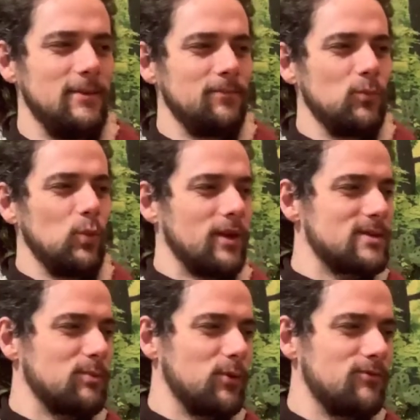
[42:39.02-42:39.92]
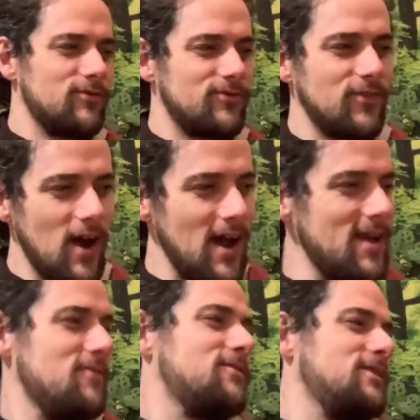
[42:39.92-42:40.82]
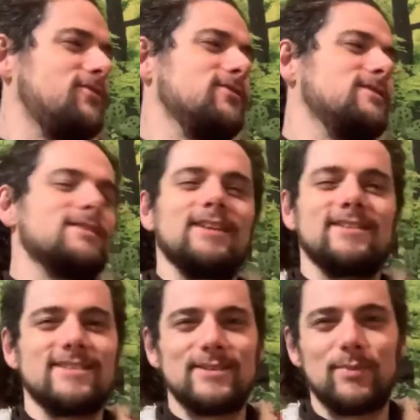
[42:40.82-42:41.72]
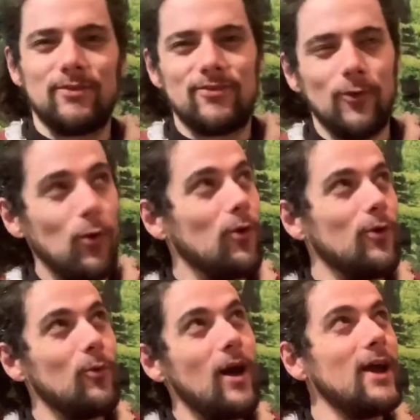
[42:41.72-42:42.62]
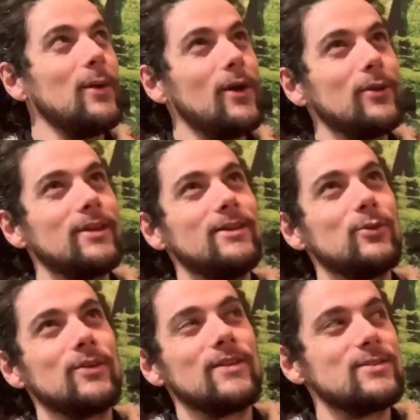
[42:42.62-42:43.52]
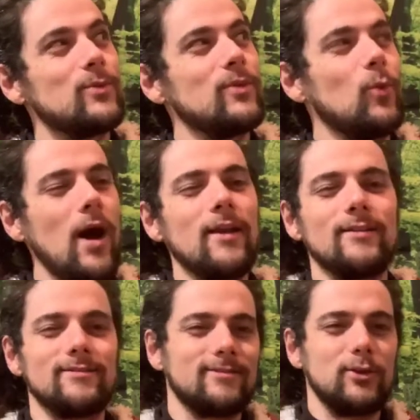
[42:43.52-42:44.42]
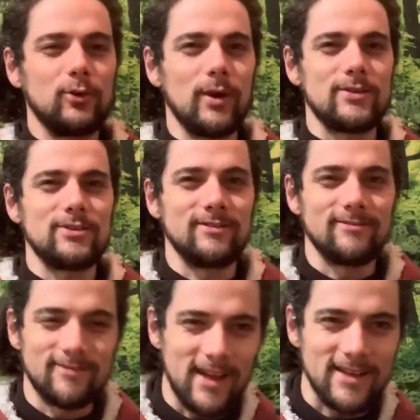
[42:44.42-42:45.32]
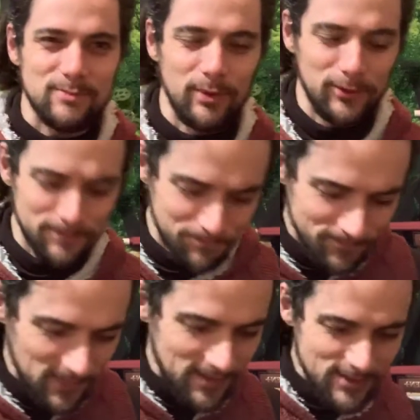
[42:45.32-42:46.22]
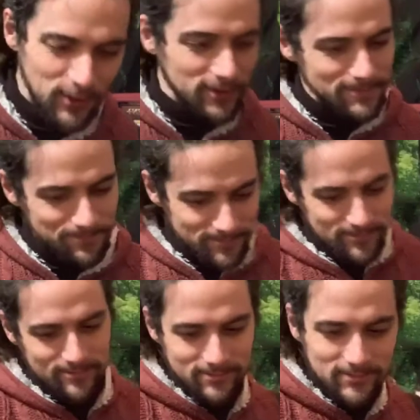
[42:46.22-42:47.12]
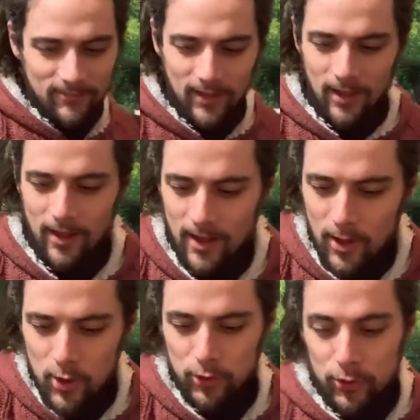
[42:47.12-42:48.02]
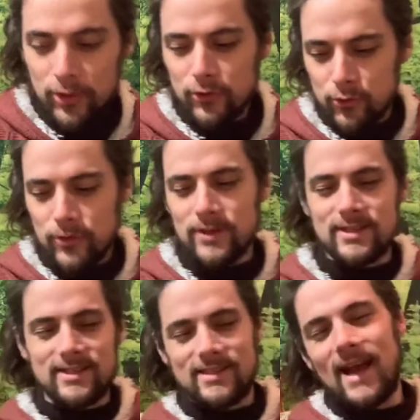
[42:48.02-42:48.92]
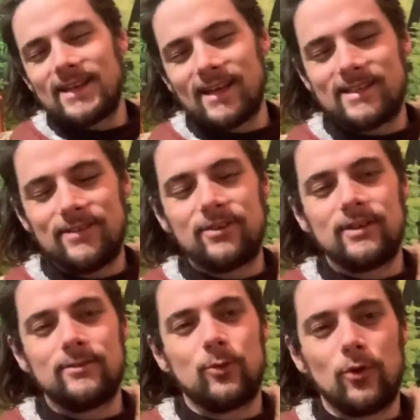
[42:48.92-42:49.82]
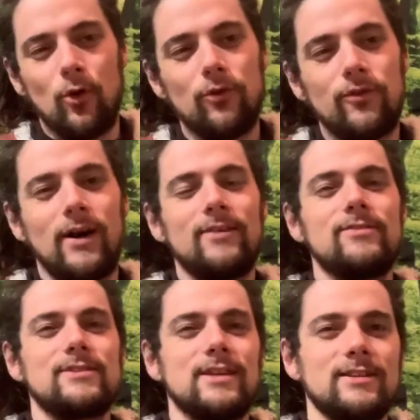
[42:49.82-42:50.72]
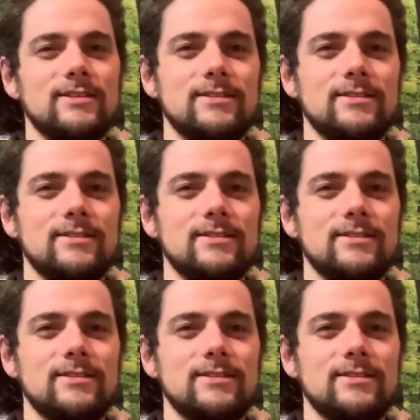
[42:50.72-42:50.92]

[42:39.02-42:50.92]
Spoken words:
we explored 5 different senses before. Why are we only doing this with 1? Good question. Thanks, Bill. So, you can do this exact activity with all 5 of the senses.